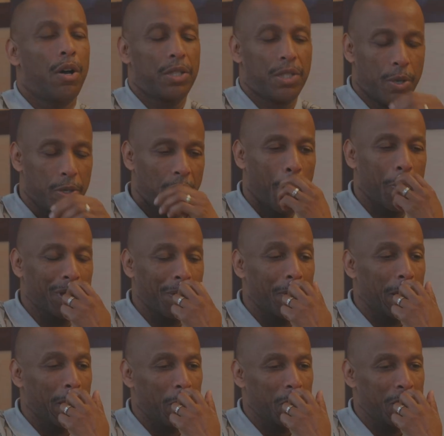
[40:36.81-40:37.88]
so there was some
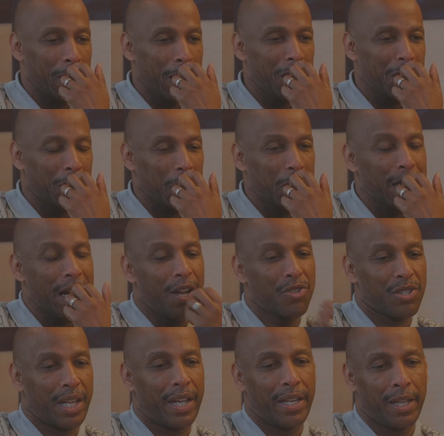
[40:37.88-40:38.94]
negotiation. It
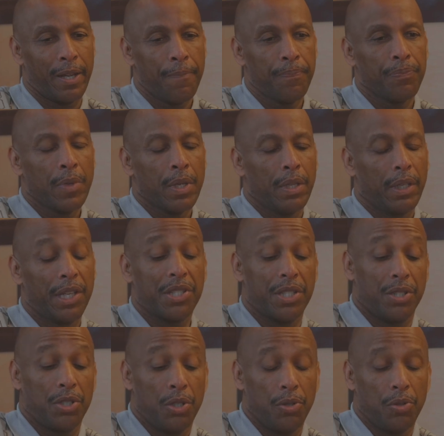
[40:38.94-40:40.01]
sounds like,
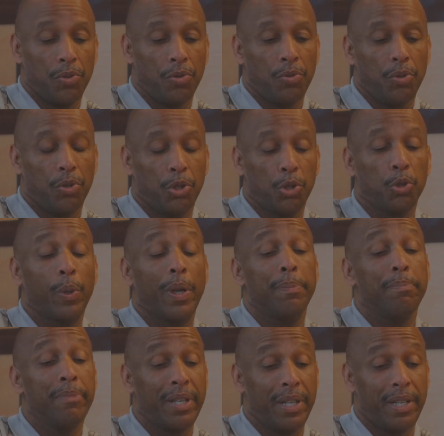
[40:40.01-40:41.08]
listen, you
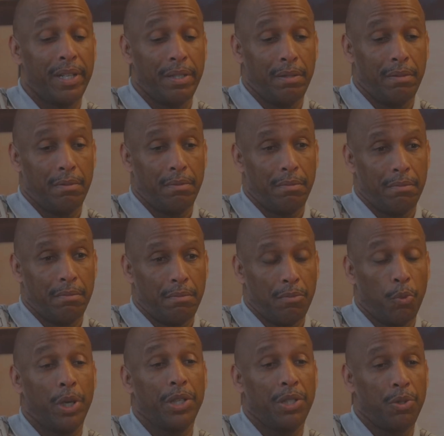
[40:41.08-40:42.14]
admitted
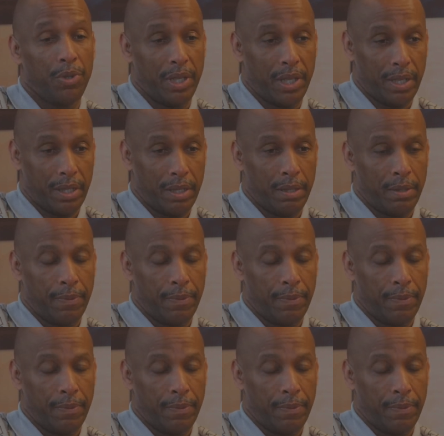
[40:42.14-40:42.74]
what you did.